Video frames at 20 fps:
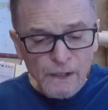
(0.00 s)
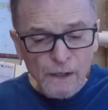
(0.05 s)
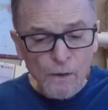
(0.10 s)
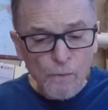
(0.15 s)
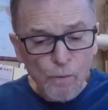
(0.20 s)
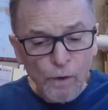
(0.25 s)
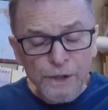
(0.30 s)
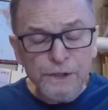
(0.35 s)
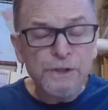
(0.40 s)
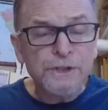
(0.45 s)

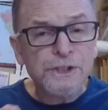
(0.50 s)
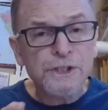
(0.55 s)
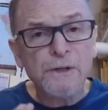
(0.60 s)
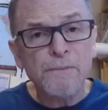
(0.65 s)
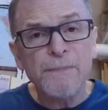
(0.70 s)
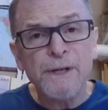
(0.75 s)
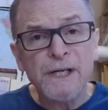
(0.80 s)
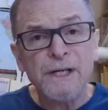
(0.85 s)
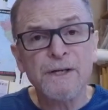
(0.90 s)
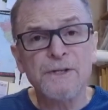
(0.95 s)
What you
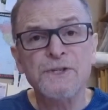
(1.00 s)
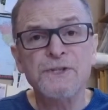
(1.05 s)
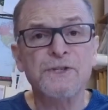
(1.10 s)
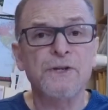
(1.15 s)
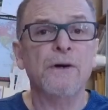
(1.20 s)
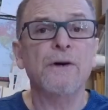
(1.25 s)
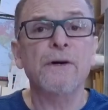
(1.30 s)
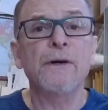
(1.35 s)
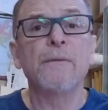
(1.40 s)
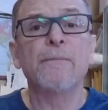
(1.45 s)
should be
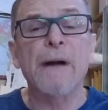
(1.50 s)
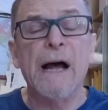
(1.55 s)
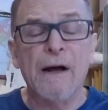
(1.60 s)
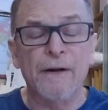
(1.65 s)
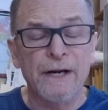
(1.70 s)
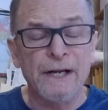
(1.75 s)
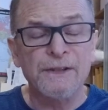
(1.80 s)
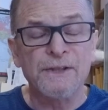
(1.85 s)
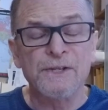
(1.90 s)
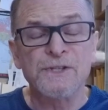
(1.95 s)
concerned
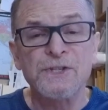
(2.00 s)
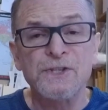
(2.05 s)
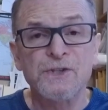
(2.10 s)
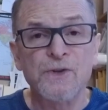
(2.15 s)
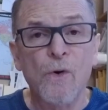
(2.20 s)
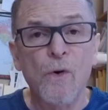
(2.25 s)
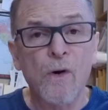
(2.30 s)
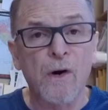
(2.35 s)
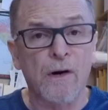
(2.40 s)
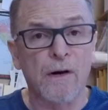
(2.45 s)
about at the
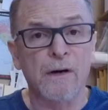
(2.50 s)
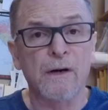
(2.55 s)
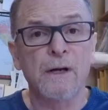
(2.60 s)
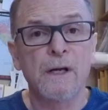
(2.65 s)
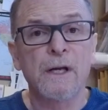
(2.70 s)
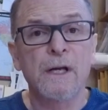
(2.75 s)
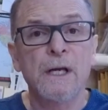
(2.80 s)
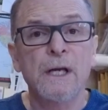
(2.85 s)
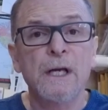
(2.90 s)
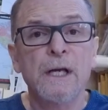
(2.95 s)
store
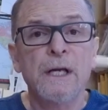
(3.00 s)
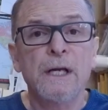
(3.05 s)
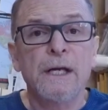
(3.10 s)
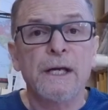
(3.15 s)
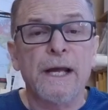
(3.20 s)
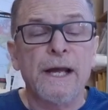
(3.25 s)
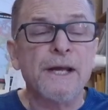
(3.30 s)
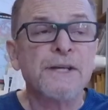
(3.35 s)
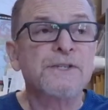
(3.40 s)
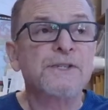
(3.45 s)

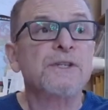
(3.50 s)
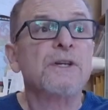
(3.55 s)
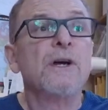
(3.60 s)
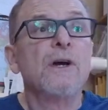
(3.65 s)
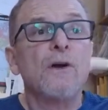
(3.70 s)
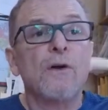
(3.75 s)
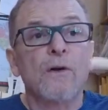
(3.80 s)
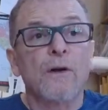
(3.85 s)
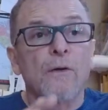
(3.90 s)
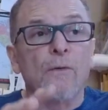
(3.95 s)
is
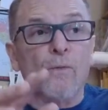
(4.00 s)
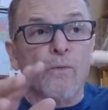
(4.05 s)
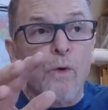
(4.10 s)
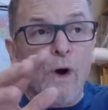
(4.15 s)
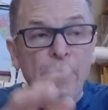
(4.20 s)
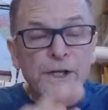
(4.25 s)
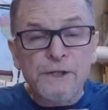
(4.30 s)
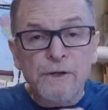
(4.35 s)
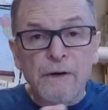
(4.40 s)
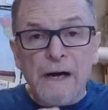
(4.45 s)

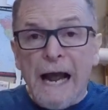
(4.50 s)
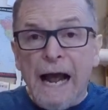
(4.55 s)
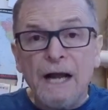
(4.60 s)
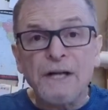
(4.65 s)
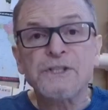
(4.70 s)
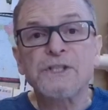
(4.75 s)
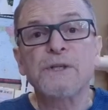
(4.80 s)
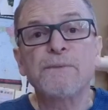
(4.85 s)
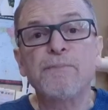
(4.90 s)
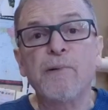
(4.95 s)
what you're
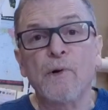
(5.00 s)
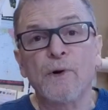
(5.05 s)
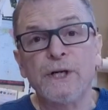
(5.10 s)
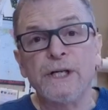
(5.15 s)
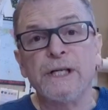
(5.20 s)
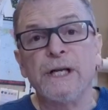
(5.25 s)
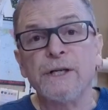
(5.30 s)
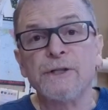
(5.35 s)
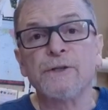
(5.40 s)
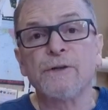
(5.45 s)
actually
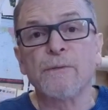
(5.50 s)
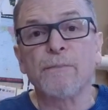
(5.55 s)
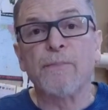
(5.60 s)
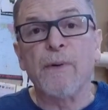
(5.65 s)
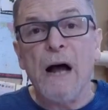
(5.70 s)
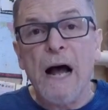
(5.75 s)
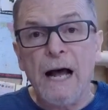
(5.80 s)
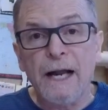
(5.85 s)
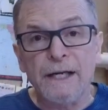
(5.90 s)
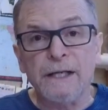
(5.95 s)
putting in your
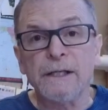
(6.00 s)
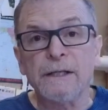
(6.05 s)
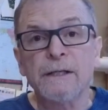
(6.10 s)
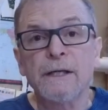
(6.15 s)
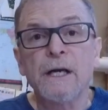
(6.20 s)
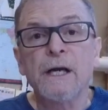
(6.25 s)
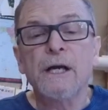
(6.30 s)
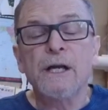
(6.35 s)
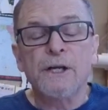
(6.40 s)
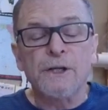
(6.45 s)
body.
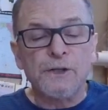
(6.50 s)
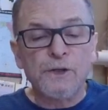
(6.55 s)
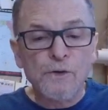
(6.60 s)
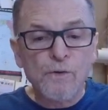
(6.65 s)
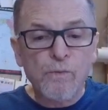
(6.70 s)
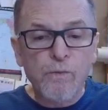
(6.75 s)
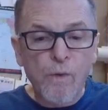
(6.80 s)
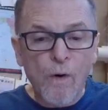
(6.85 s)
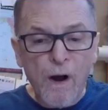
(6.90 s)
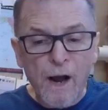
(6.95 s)

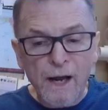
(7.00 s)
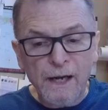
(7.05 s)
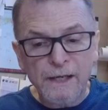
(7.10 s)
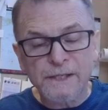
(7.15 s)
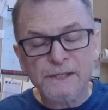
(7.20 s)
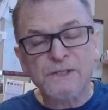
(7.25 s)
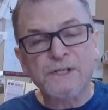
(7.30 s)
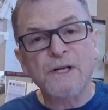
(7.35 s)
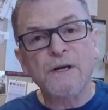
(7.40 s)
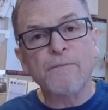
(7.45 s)
You
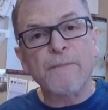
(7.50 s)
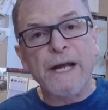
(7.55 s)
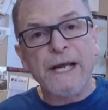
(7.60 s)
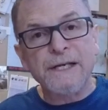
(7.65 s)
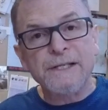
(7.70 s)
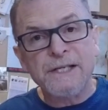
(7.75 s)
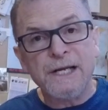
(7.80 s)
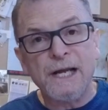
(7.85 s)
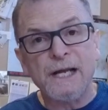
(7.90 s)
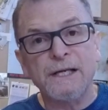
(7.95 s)
want to
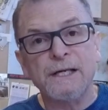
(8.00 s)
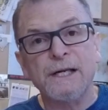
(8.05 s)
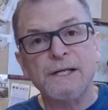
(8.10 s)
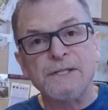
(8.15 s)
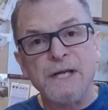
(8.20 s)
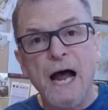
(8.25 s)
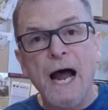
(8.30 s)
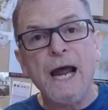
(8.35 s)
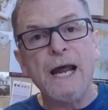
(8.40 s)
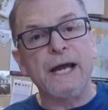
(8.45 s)
maintain a
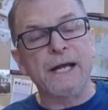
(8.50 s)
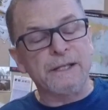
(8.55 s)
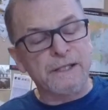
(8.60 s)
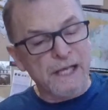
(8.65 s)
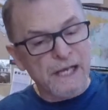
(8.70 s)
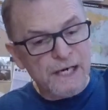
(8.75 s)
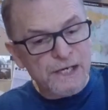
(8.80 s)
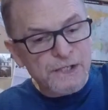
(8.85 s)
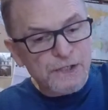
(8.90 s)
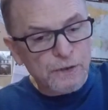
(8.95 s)
diet
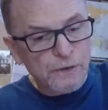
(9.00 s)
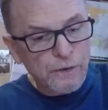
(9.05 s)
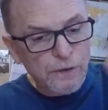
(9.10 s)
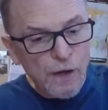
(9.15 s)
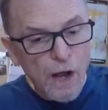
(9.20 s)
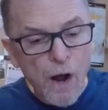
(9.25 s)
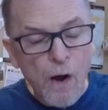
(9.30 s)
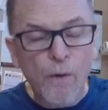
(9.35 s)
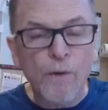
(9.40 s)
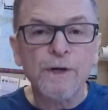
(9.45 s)
that is
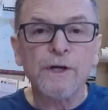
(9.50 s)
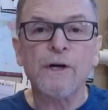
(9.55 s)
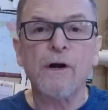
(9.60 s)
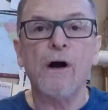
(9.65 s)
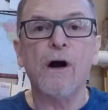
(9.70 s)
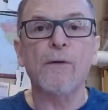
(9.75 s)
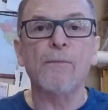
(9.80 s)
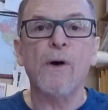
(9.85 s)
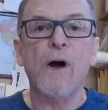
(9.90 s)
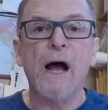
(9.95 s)
low in
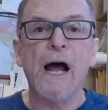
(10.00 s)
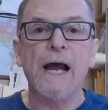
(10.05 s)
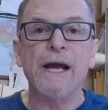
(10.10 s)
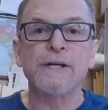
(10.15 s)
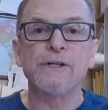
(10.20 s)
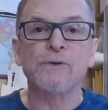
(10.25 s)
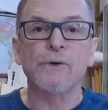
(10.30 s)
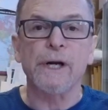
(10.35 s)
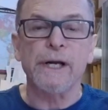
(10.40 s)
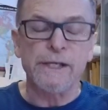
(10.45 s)

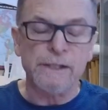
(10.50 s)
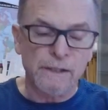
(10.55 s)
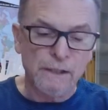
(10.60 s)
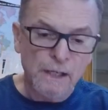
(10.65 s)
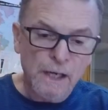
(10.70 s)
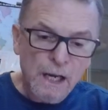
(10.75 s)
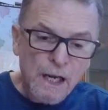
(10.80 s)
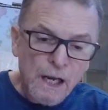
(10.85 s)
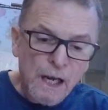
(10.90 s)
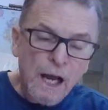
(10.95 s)
carbohydrate,
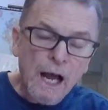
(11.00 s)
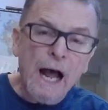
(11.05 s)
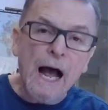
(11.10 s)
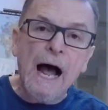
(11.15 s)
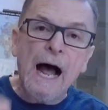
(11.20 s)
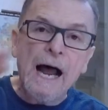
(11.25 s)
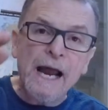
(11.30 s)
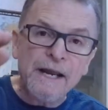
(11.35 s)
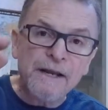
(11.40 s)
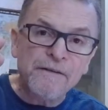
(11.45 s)

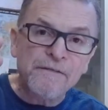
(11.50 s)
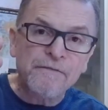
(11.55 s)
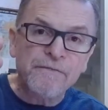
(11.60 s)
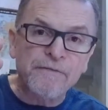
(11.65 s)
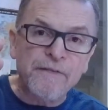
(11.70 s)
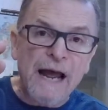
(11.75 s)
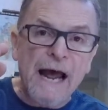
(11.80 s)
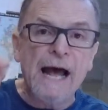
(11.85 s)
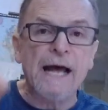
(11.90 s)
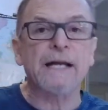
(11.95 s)
high in
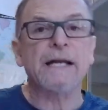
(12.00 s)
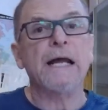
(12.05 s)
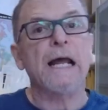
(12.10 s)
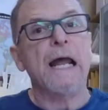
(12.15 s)
fat,